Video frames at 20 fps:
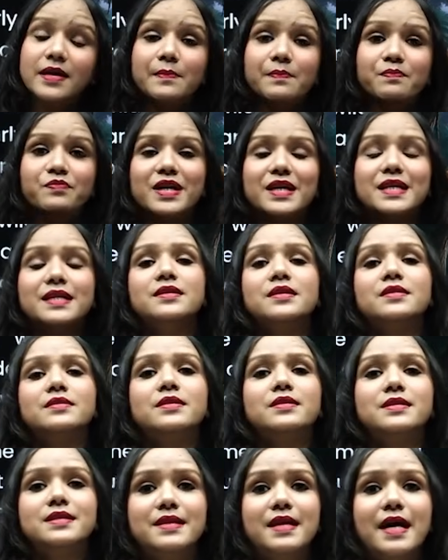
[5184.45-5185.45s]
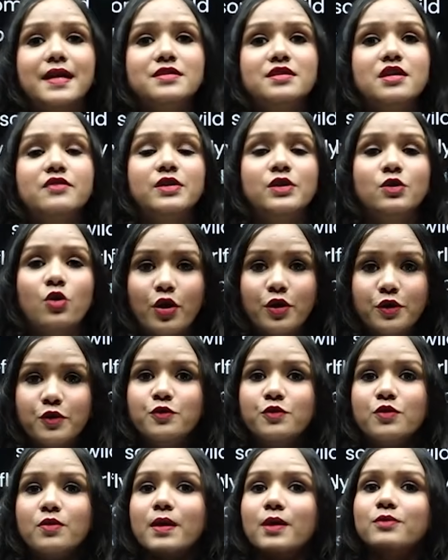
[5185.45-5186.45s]
Then in the third stanza, we got to
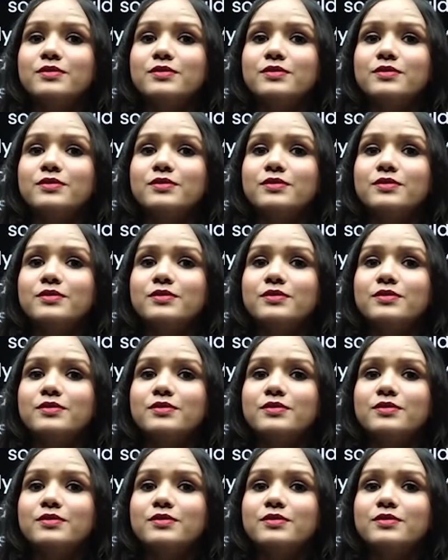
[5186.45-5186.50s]
know about